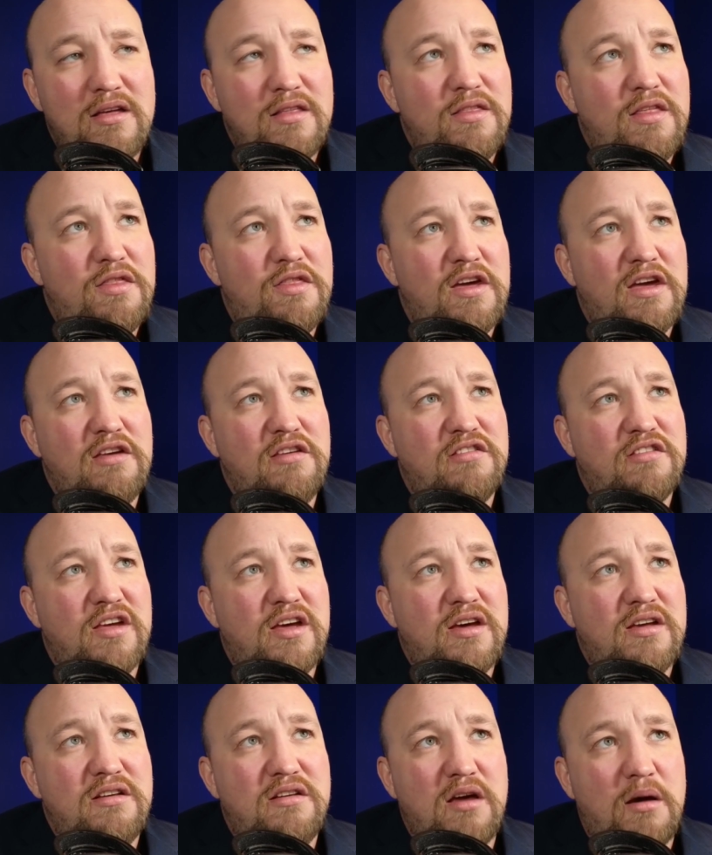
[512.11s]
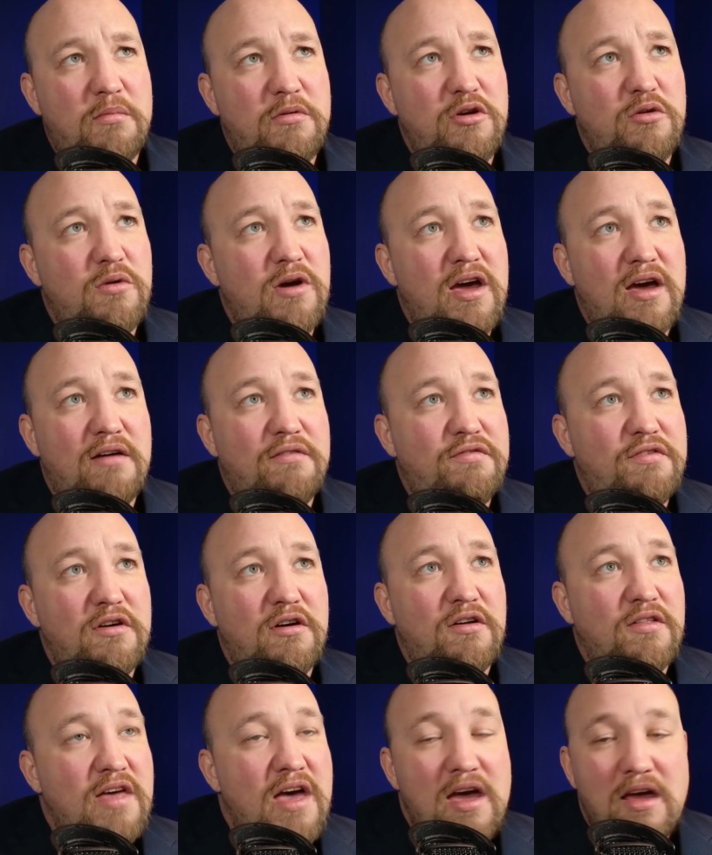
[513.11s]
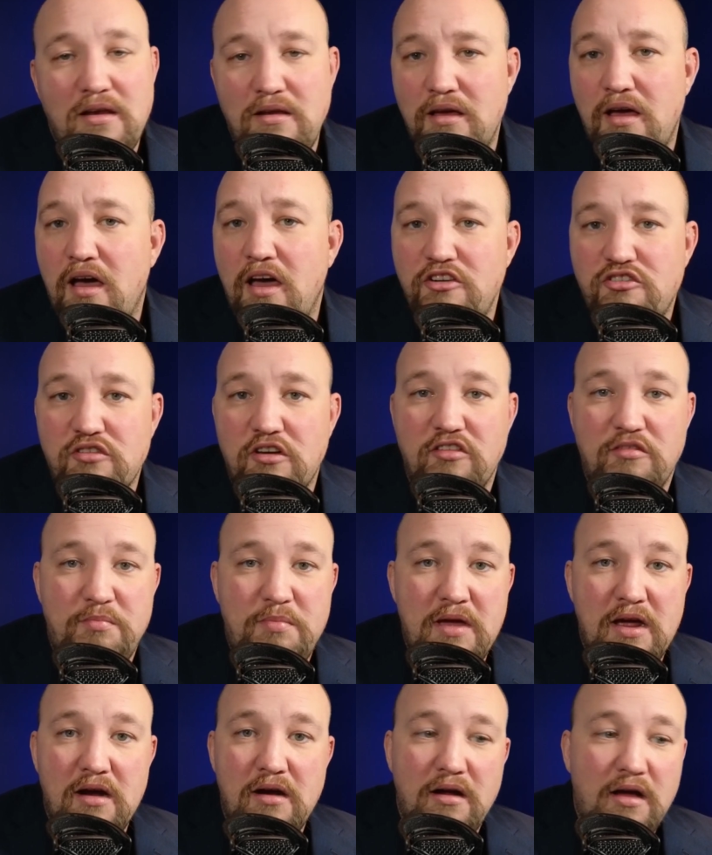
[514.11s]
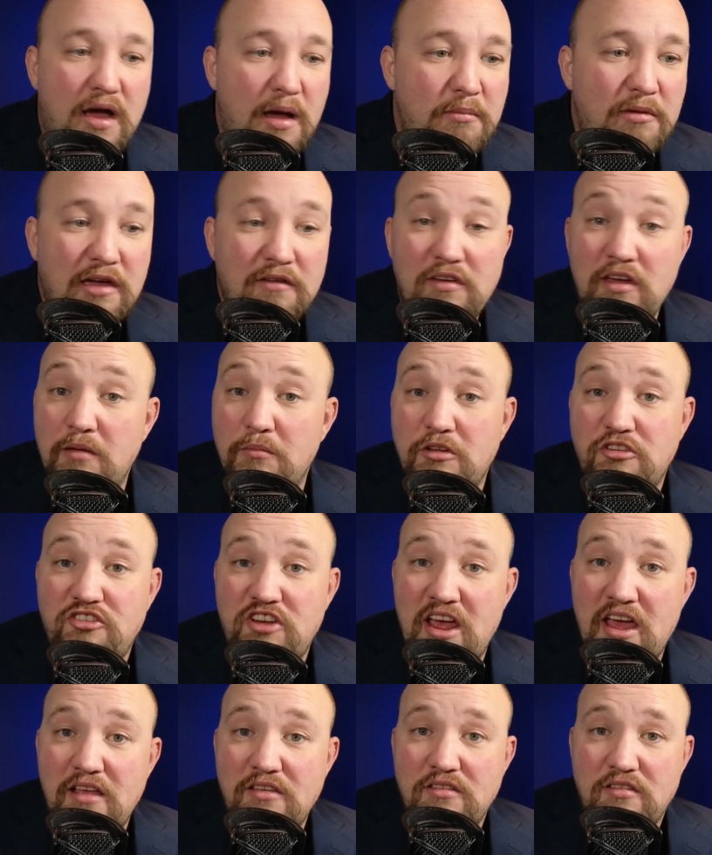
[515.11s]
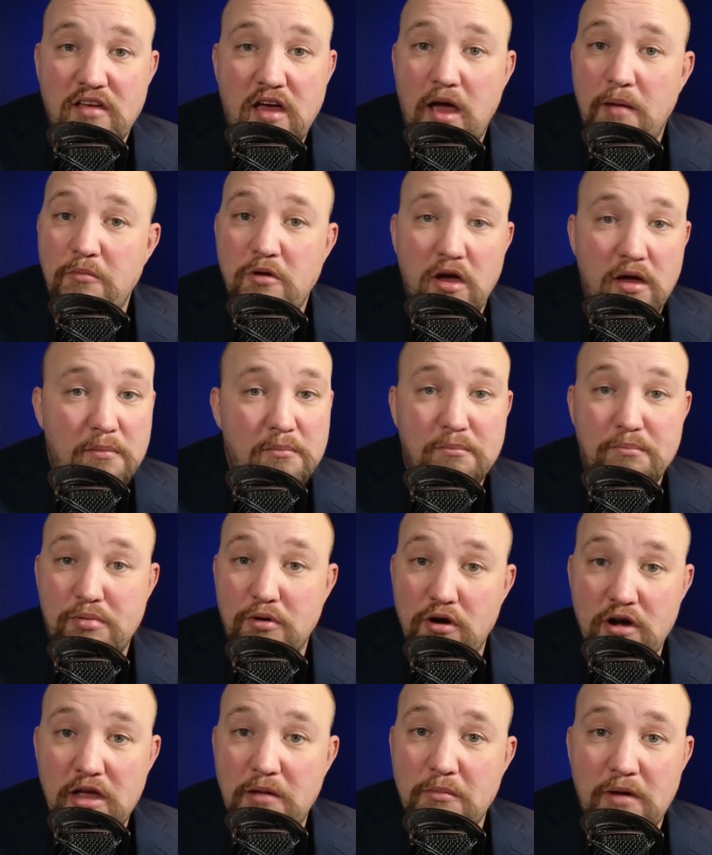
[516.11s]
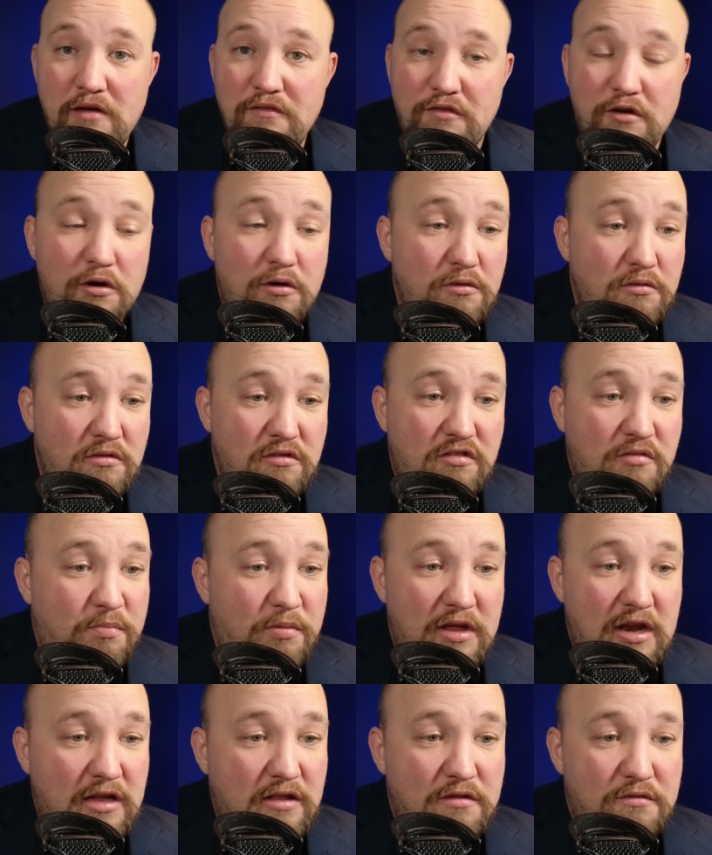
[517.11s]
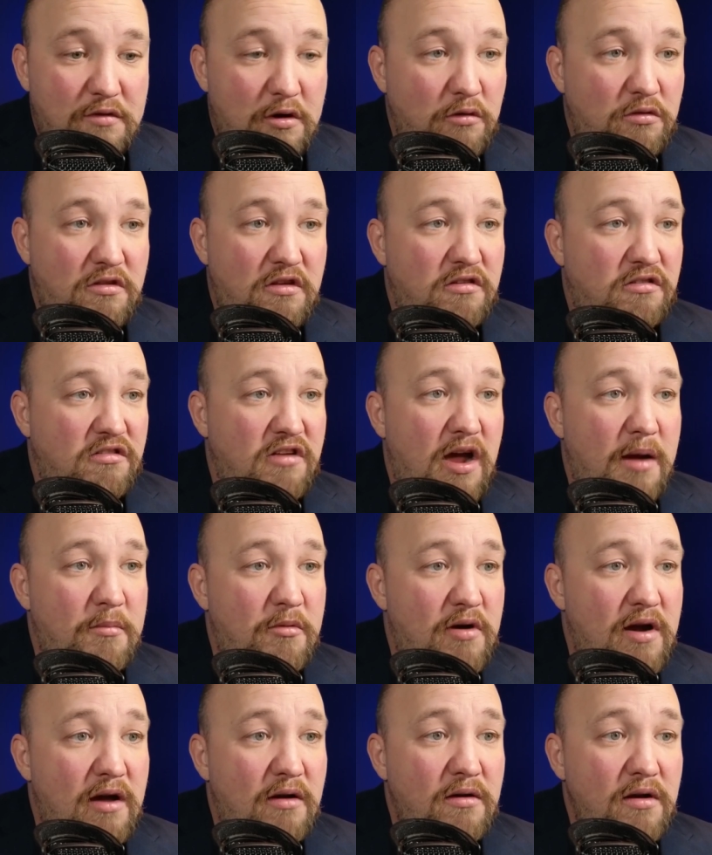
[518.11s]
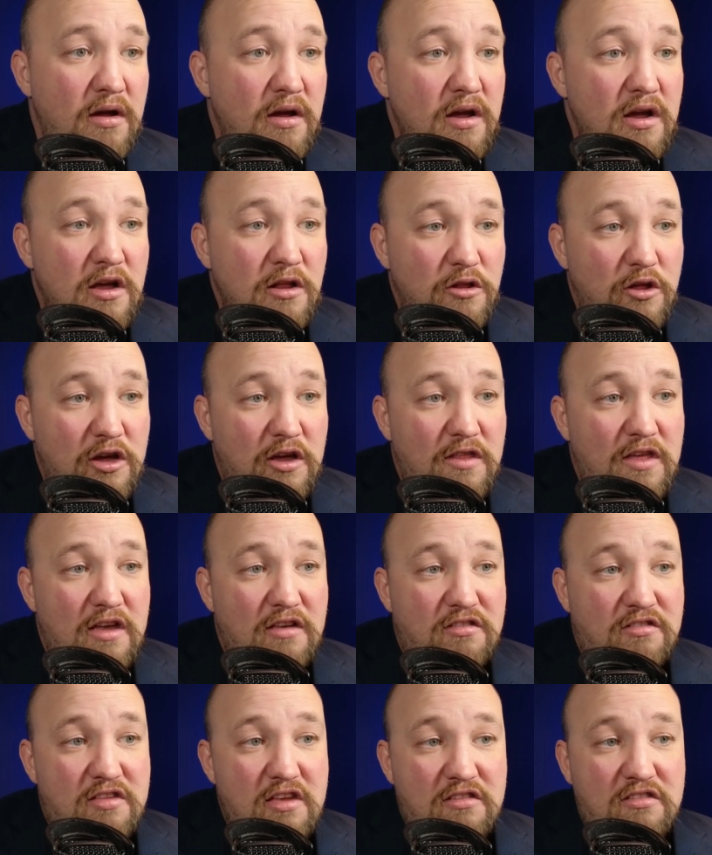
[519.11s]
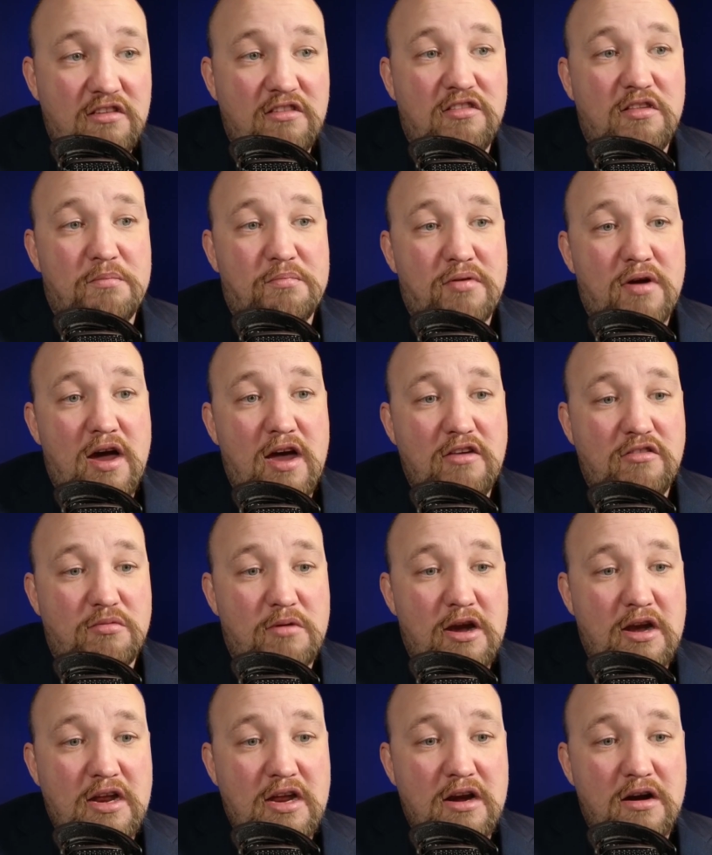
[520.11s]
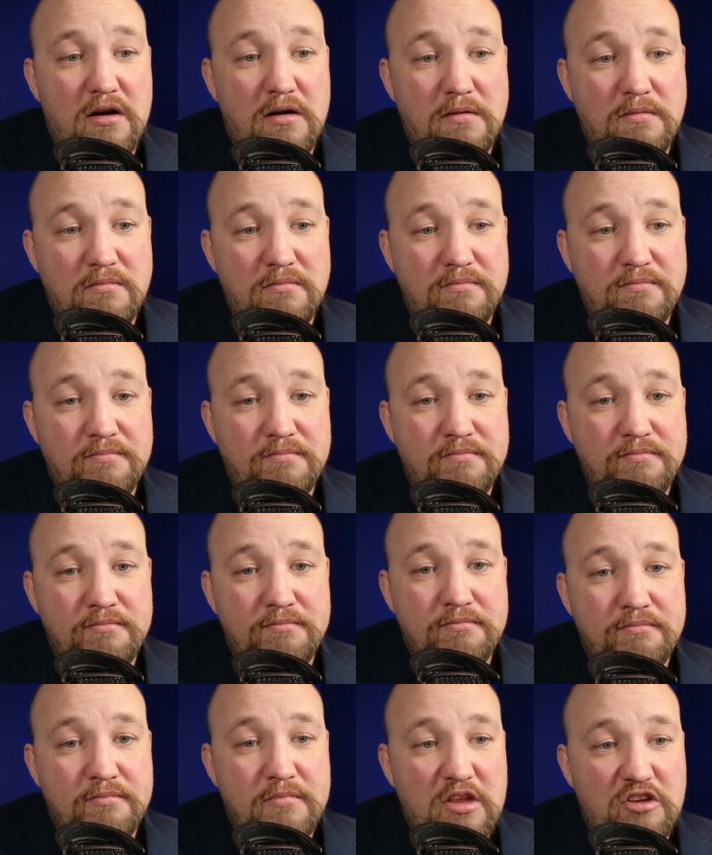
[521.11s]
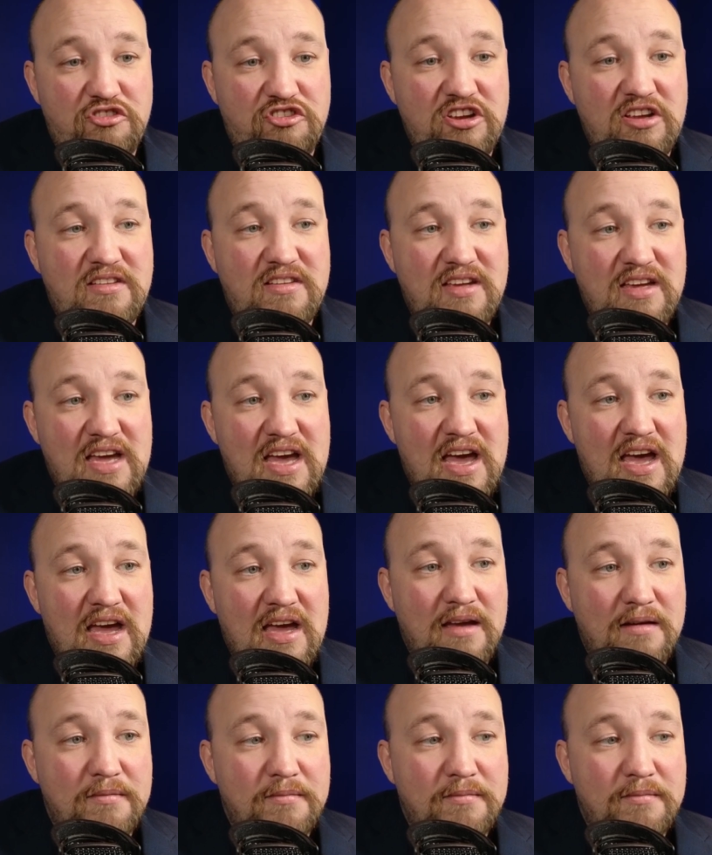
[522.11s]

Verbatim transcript: They think he's a WEF and all that. I trust Pierre. I'm giving him a chance. I'm not burning my vote, splitting the vote this time around. Look at this. This is the prize right here. The GTA.